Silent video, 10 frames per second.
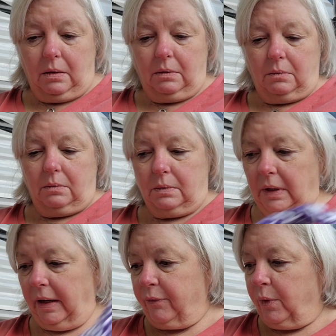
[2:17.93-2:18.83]
Oh,
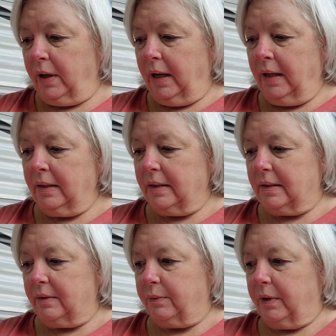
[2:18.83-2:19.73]
I have one end I
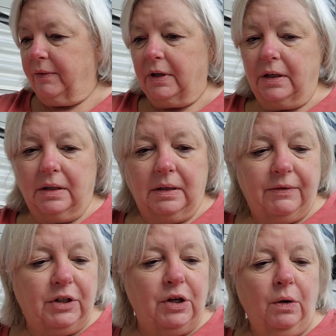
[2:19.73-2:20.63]
didn't weave in. I didn't
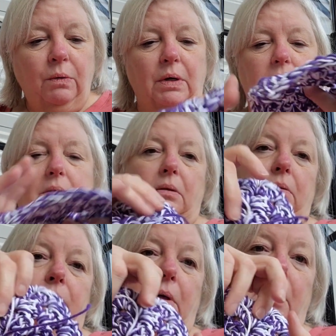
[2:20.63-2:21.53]
even notice.
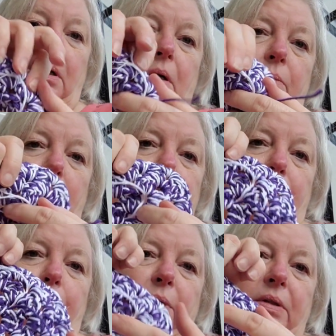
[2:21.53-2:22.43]
One
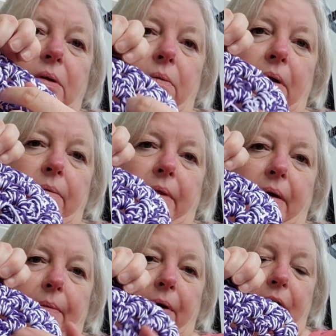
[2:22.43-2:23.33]
unwoven. What's going on with
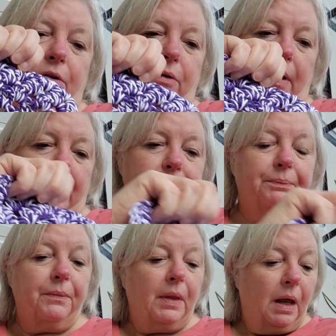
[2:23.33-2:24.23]
that? We got to do
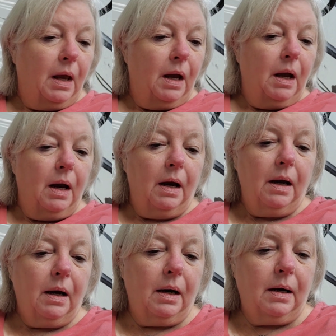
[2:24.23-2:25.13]

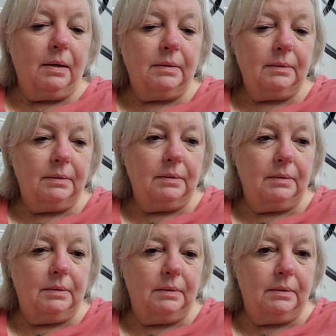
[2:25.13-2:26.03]
that. Uh,
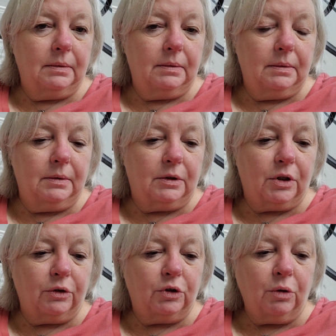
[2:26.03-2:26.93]

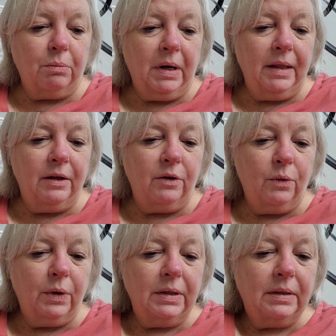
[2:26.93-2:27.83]
so don't mind the
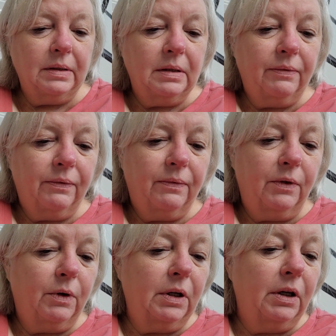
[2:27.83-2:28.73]
noises if
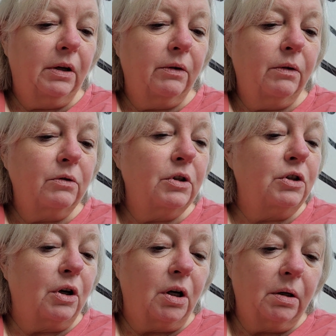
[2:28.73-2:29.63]
you can hear there's a
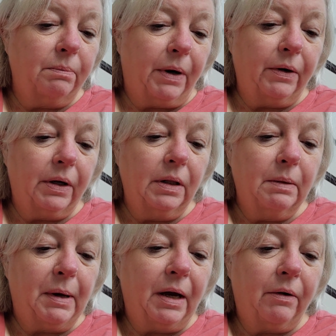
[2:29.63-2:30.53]
dog barking in
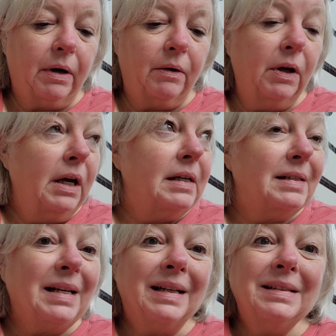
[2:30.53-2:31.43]
the background.
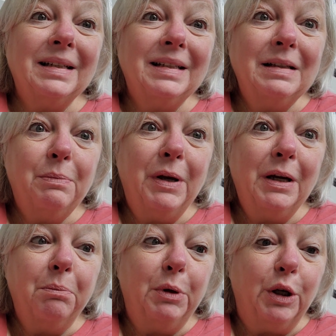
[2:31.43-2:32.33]
Sounds like he's
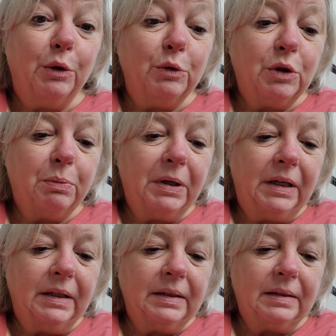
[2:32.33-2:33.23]
being abused, but
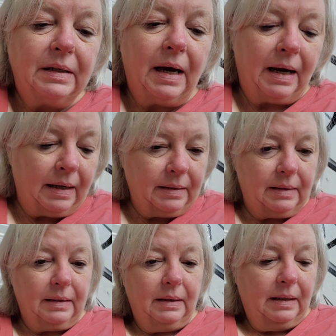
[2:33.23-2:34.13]
he is not.